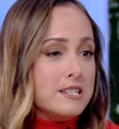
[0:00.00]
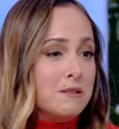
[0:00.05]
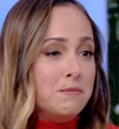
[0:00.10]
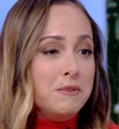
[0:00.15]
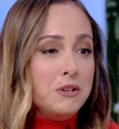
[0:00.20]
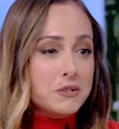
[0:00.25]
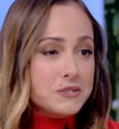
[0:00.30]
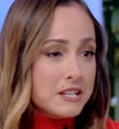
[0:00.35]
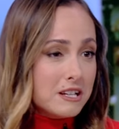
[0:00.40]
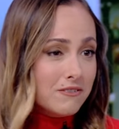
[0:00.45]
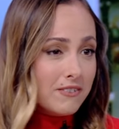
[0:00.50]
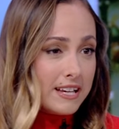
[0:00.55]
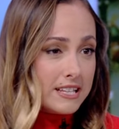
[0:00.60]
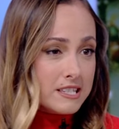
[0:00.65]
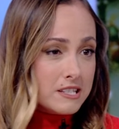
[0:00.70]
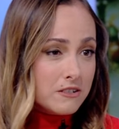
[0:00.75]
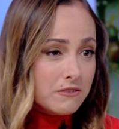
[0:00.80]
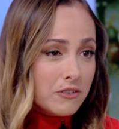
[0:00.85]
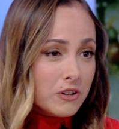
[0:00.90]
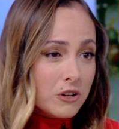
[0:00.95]
and music
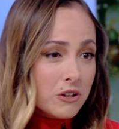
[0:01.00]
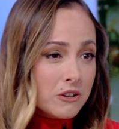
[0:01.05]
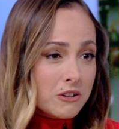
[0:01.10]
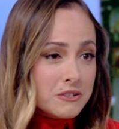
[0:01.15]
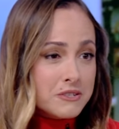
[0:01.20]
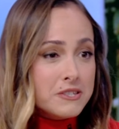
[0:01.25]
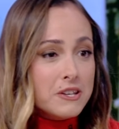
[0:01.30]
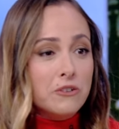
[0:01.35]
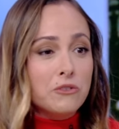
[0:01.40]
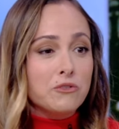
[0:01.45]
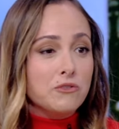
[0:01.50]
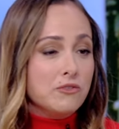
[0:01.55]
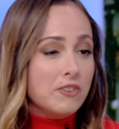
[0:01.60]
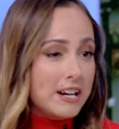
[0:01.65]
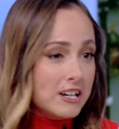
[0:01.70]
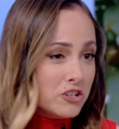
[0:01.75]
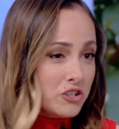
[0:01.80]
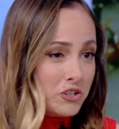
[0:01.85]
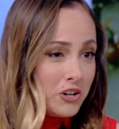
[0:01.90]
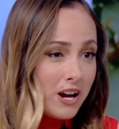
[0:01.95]
festivals,
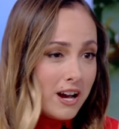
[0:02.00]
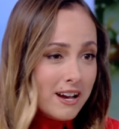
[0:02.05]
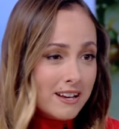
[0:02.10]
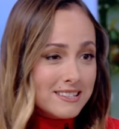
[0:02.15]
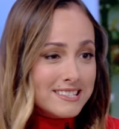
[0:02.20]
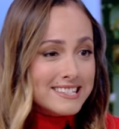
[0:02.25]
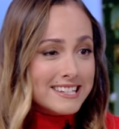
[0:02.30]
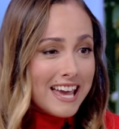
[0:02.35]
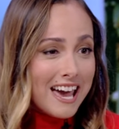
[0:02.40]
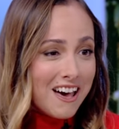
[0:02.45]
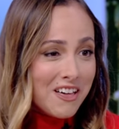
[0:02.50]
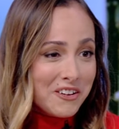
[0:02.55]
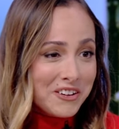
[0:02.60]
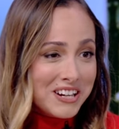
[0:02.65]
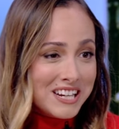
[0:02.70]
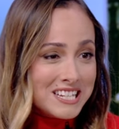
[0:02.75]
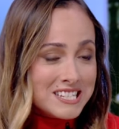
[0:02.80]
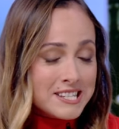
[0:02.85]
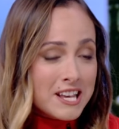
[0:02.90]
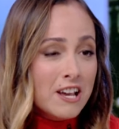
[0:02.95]
restaurants,
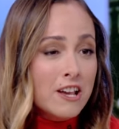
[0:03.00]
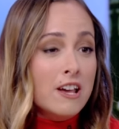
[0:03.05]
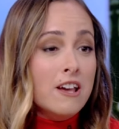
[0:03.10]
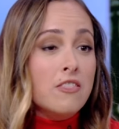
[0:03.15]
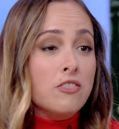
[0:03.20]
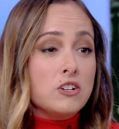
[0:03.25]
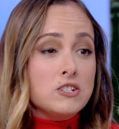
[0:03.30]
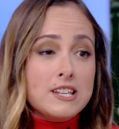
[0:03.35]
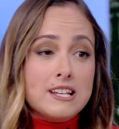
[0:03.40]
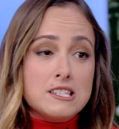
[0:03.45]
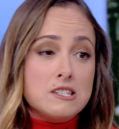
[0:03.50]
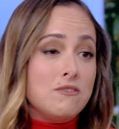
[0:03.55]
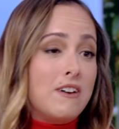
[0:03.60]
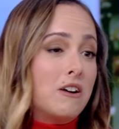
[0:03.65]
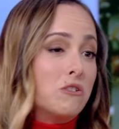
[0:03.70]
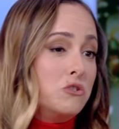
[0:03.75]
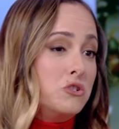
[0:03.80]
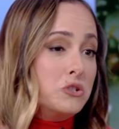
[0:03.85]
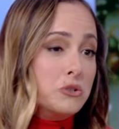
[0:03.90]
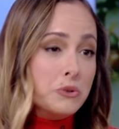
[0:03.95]
galleries. There's lots of
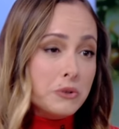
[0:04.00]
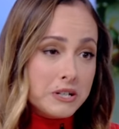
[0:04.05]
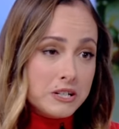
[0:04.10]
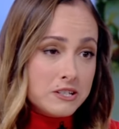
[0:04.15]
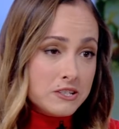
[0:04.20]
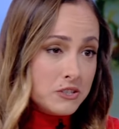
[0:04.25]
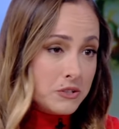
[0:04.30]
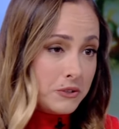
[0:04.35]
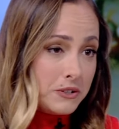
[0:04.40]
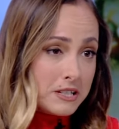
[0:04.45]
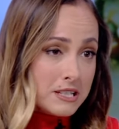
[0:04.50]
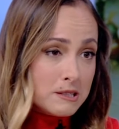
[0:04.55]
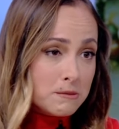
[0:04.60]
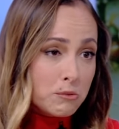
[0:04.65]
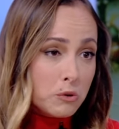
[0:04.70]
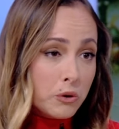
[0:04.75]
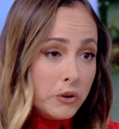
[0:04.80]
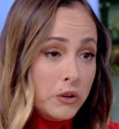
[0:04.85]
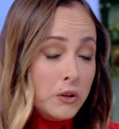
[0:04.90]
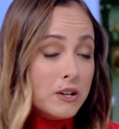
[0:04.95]
outdoors to
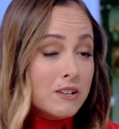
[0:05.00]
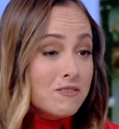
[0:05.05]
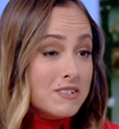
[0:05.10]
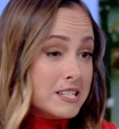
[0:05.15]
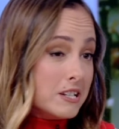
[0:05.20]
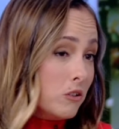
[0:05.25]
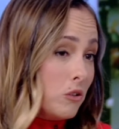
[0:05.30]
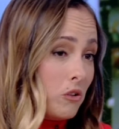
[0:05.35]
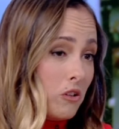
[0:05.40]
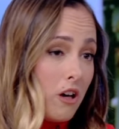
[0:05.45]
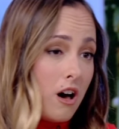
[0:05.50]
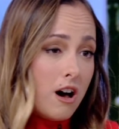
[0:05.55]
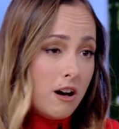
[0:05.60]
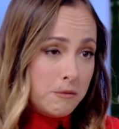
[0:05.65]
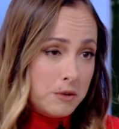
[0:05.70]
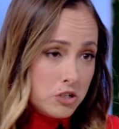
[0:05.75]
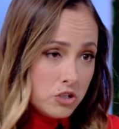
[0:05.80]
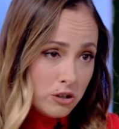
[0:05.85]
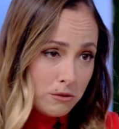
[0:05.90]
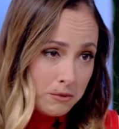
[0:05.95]
explore. You can visit a local
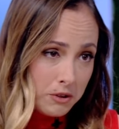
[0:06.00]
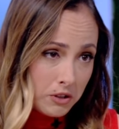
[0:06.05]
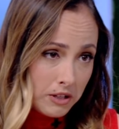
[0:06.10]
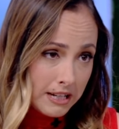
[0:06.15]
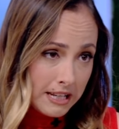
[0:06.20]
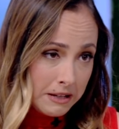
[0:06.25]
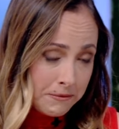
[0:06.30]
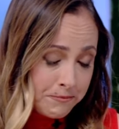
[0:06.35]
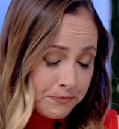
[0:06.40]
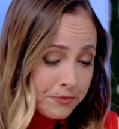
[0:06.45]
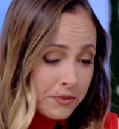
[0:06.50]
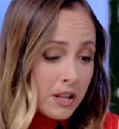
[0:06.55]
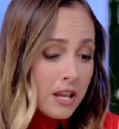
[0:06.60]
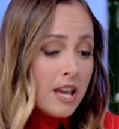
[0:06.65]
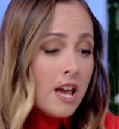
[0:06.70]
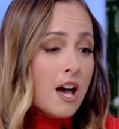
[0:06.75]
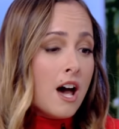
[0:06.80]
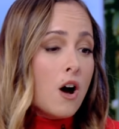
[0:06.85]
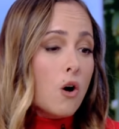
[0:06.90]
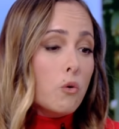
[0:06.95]
Amish community.
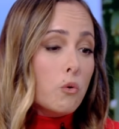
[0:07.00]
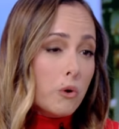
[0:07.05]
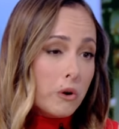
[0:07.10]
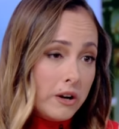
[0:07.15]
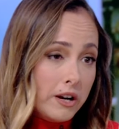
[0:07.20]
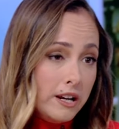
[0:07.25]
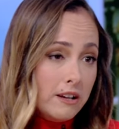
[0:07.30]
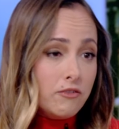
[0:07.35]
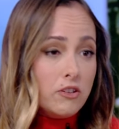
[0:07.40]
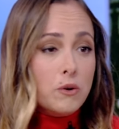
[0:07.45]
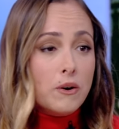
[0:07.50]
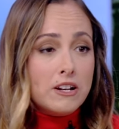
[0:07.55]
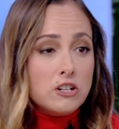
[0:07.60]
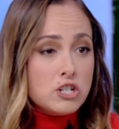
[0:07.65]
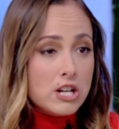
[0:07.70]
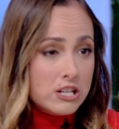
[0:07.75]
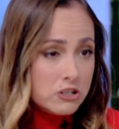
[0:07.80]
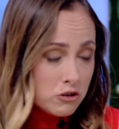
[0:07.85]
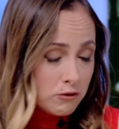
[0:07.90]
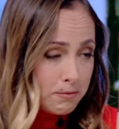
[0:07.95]
Mm-hmm. Or if you want a
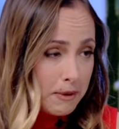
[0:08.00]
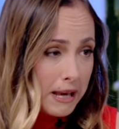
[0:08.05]
change of